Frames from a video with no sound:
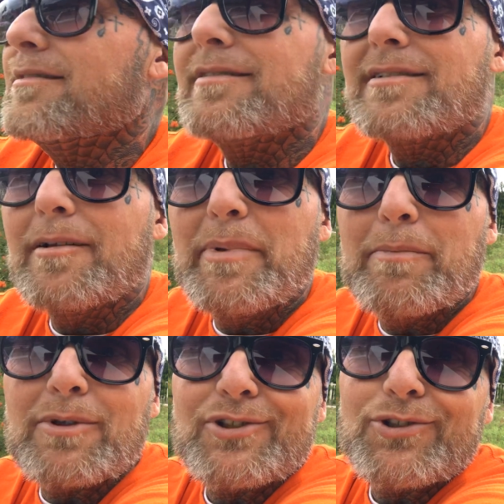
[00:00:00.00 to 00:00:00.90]
Some
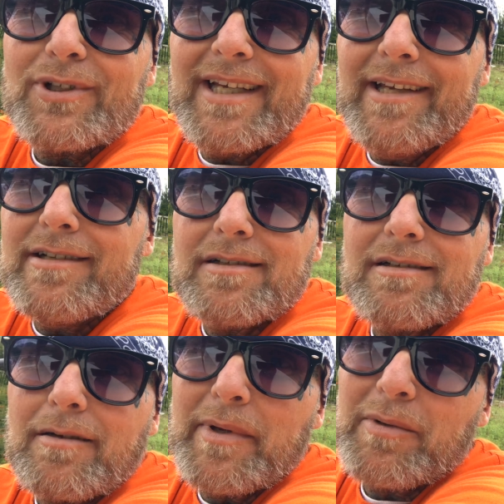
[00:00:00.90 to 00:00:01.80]
people are strange.
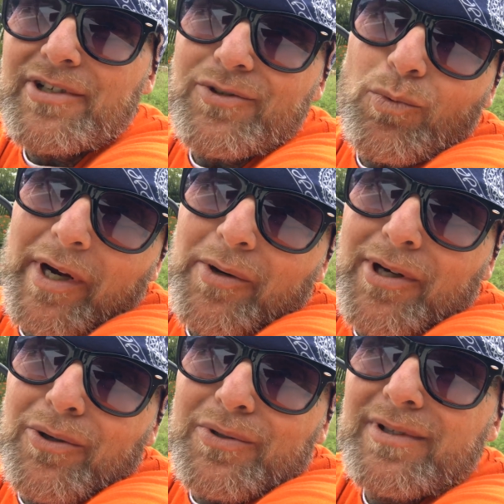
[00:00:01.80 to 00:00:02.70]
Some people are just
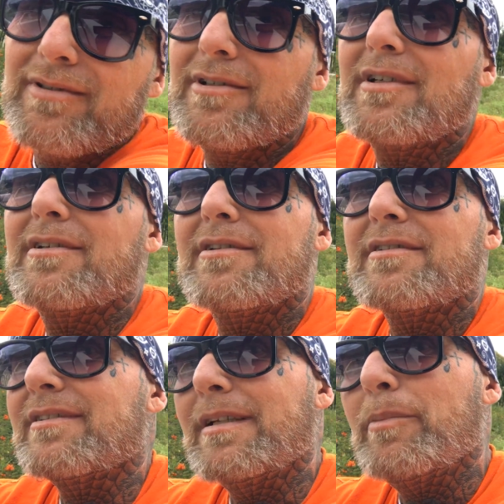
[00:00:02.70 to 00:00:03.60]
weirdos.
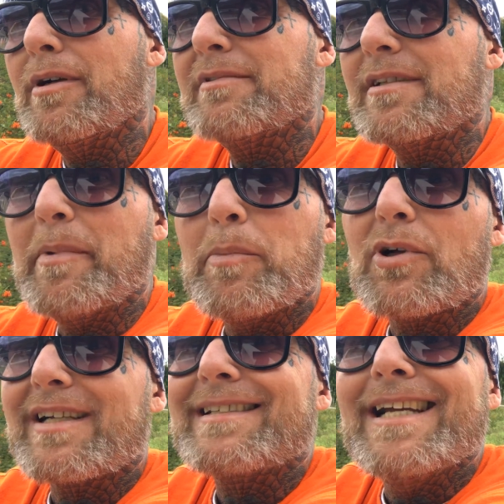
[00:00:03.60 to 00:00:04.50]
Some people
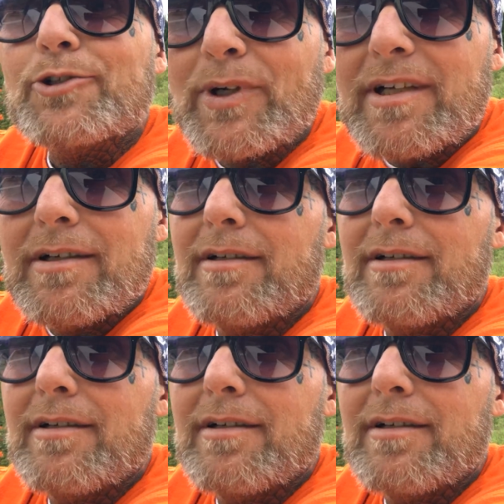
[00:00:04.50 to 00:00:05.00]
are eccentric.